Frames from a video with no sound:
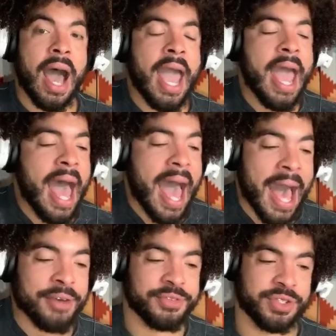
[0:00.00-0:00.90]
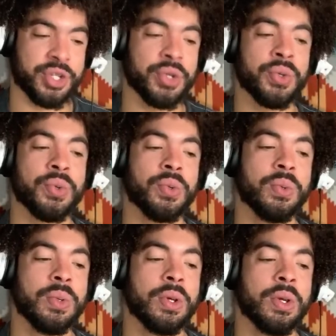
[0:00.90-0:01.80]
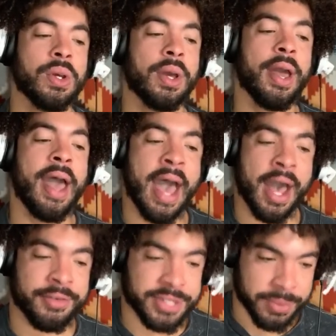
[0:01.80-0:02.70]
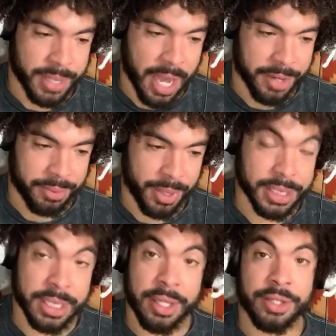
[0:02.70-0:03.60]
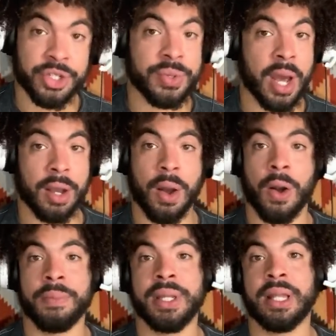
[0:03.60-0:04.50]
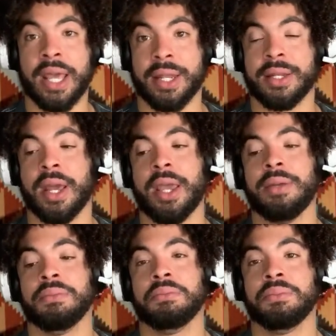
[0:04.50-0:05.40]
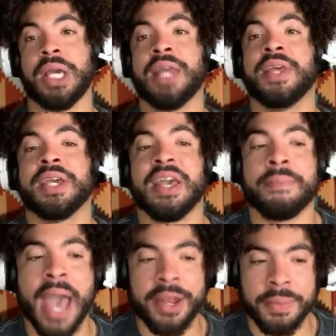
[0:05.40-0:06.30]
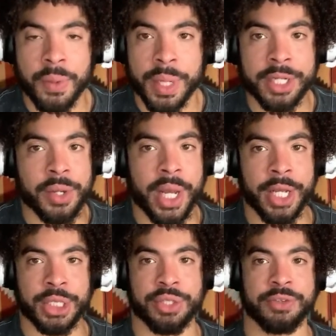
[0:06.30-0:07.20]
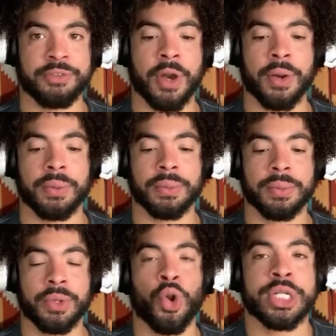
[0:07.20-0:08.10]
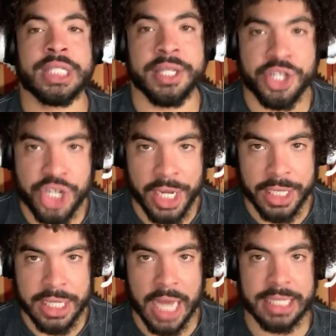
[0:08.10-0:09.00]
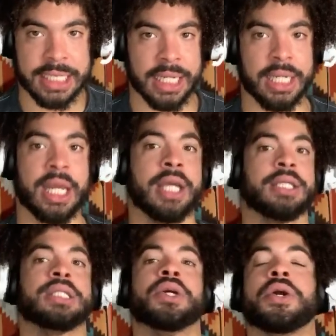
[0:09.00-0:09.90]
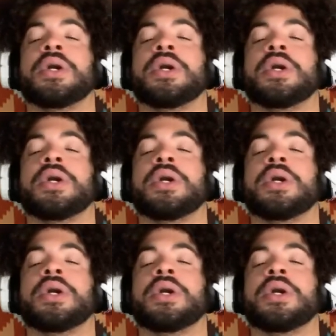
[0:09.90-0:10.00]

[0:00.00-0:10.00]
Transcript: I have to have some kind of peace. Do not call me late at night and then get mad at me when I don't answer the phone or send a shady text because I didn't answer.